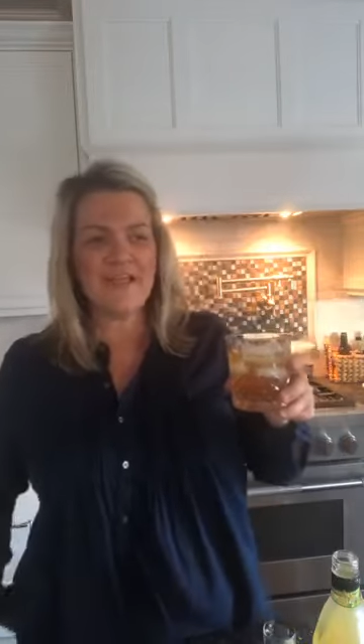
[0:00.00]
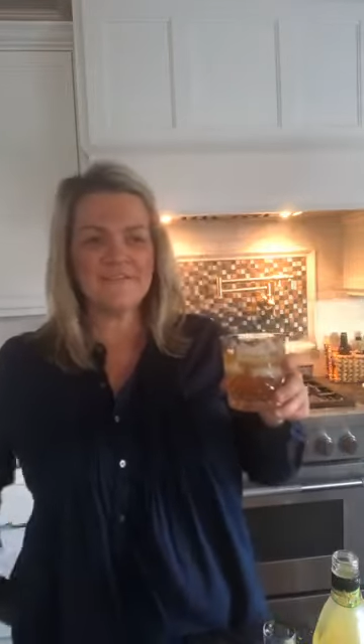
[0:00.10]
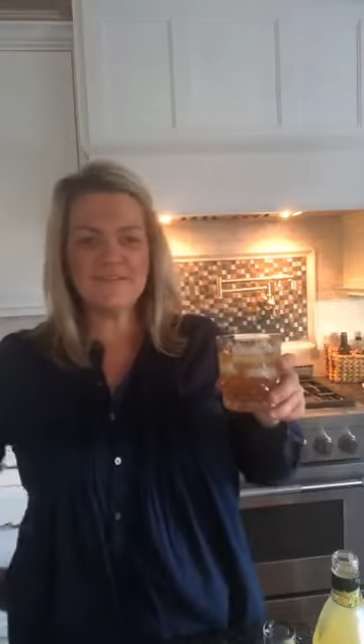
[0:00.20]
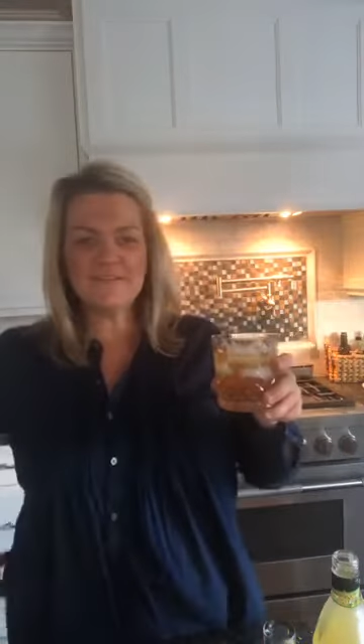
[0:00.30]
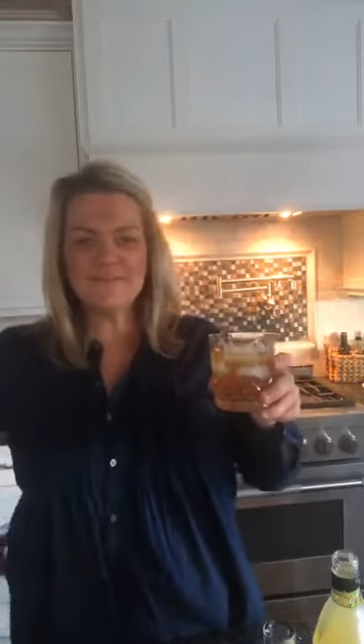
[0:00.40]

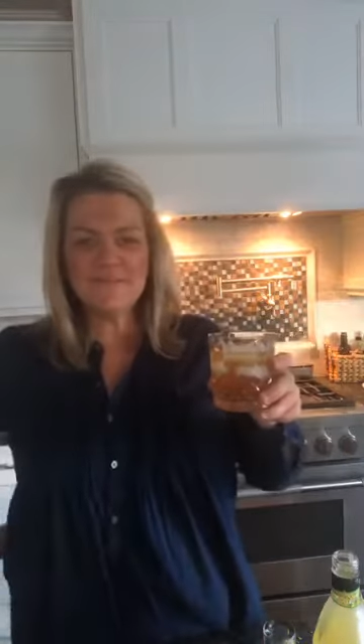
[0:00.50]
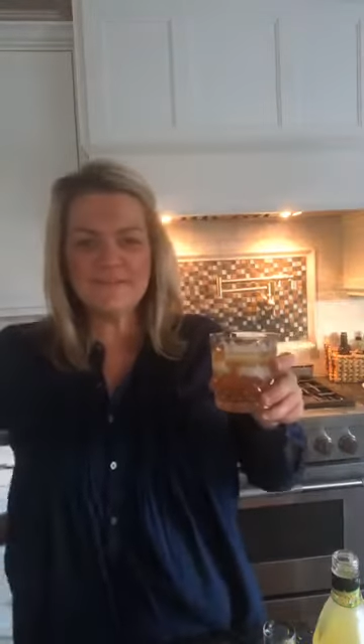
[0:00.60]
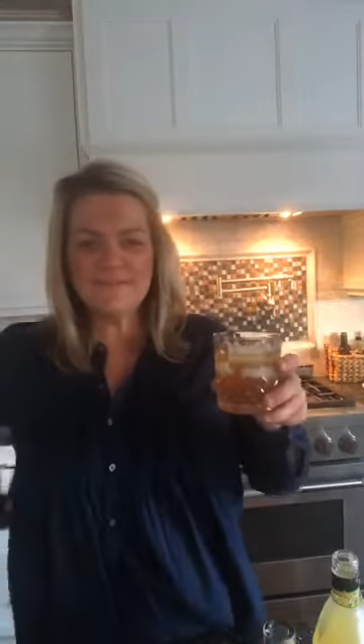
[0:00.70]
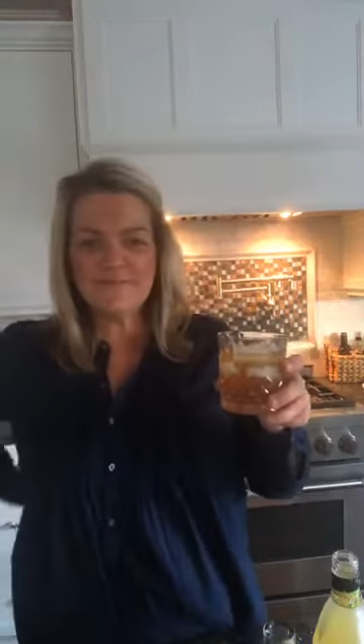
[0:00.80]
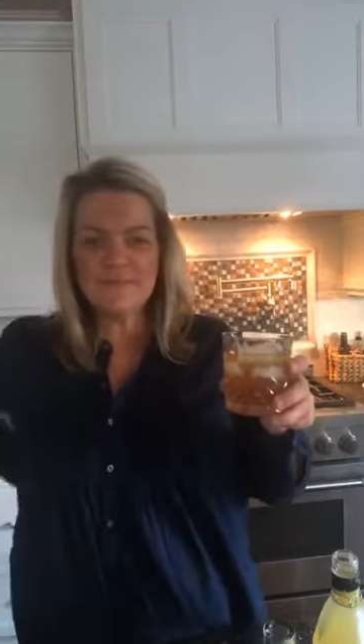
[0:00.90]
Arizona would
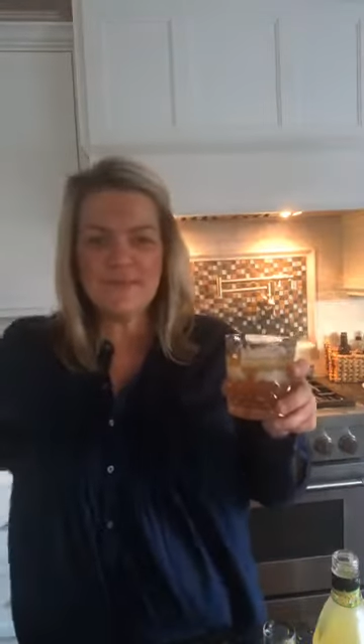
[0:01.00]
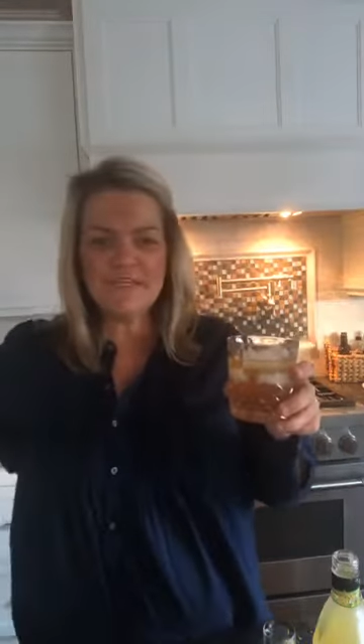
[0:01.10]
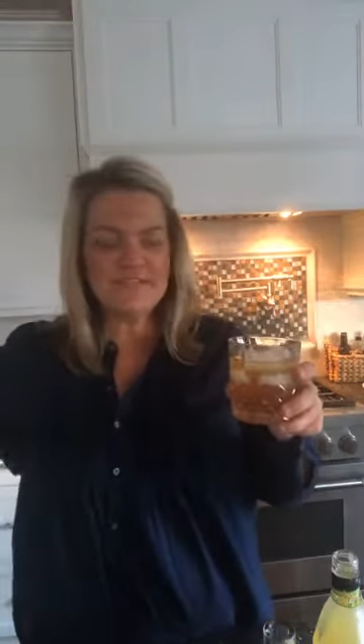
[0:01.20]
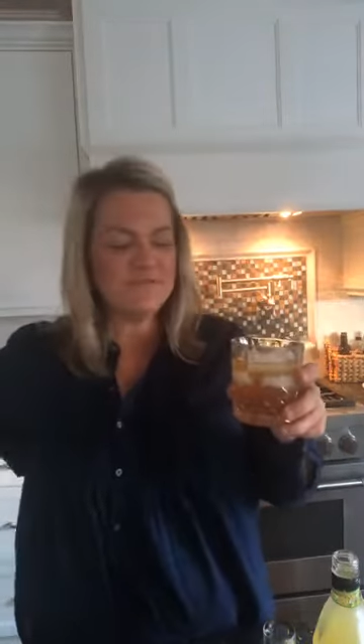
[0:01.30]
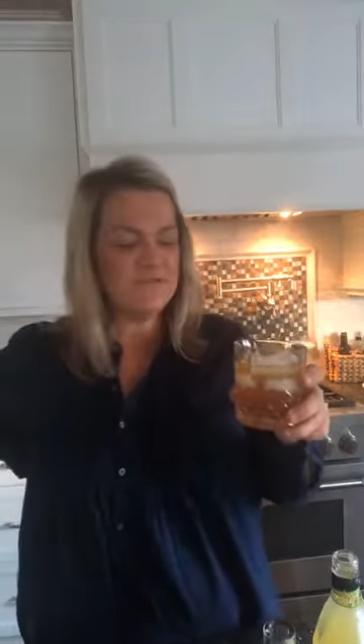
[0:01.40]
do in a
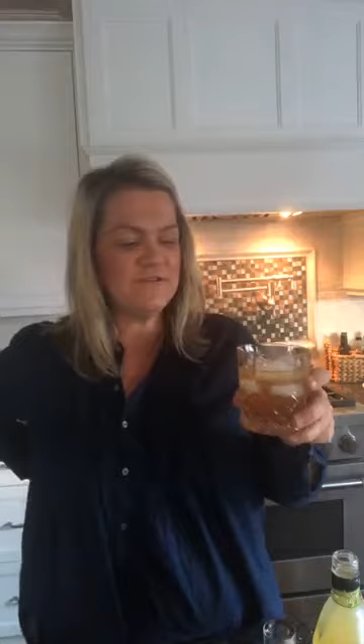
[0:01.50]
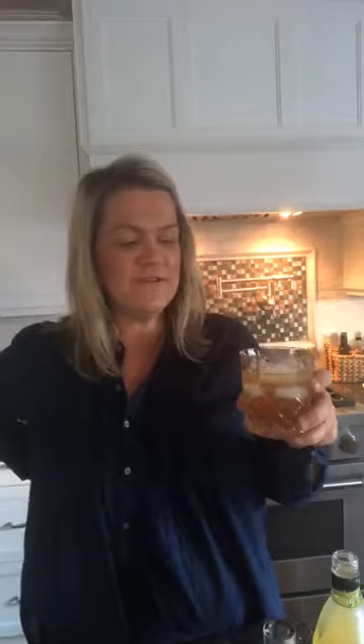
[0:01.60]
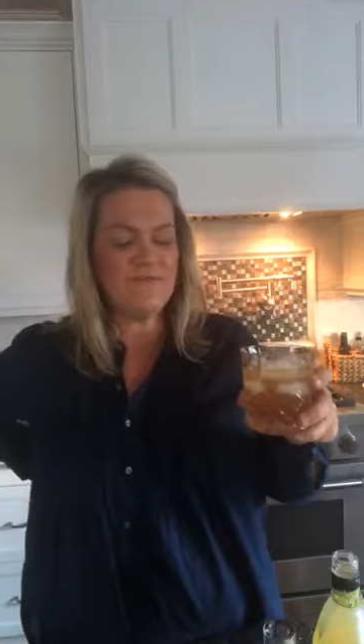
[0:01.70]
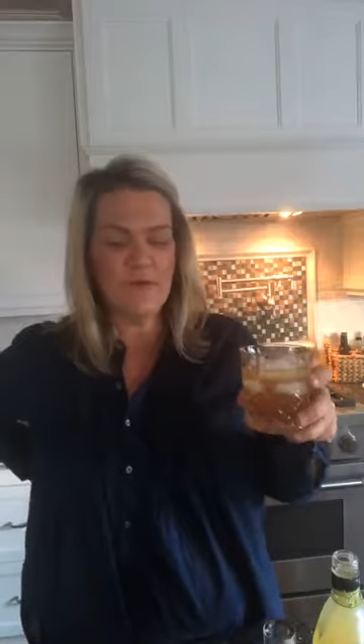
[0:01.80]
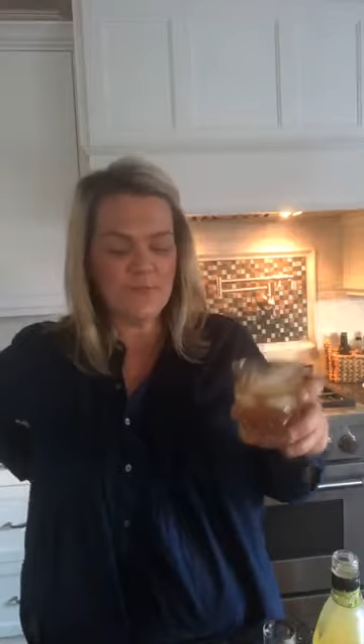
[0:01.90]
pinch if you don't
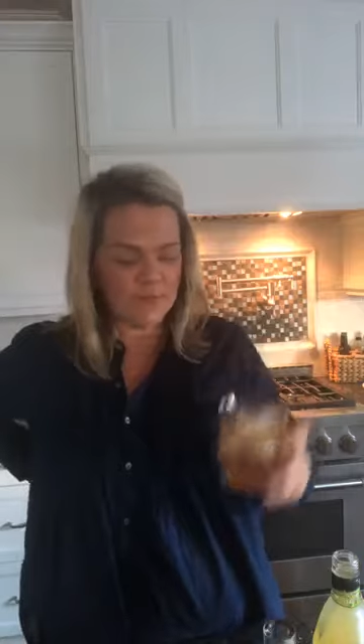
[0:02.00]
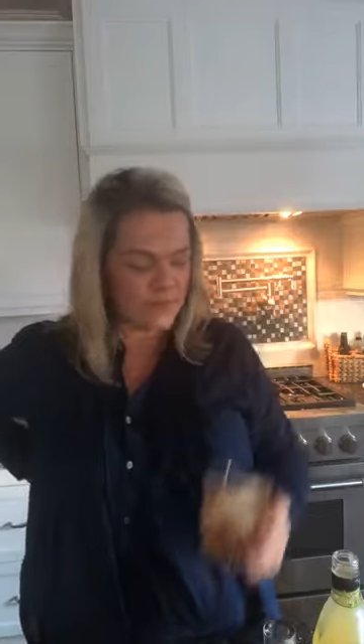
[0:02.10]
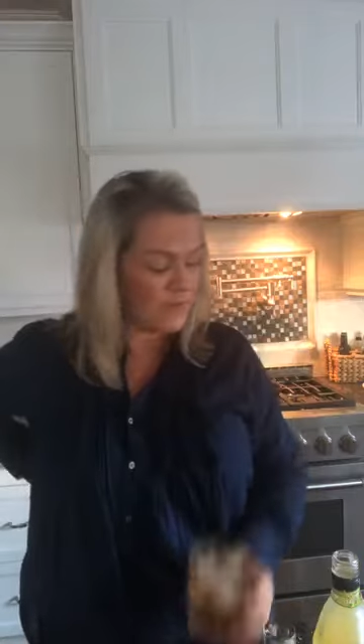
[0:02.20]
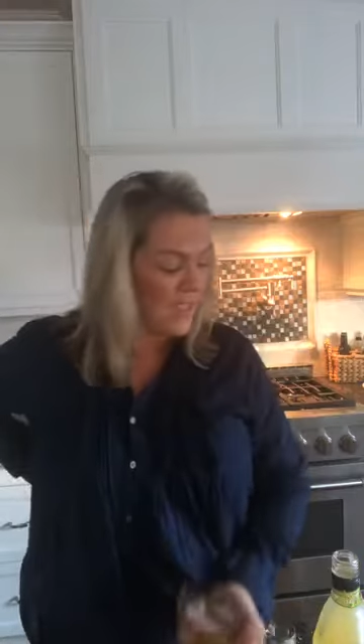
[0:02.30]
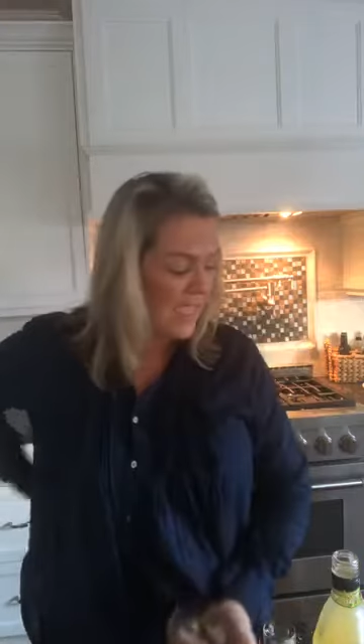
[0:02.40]
have homebrew.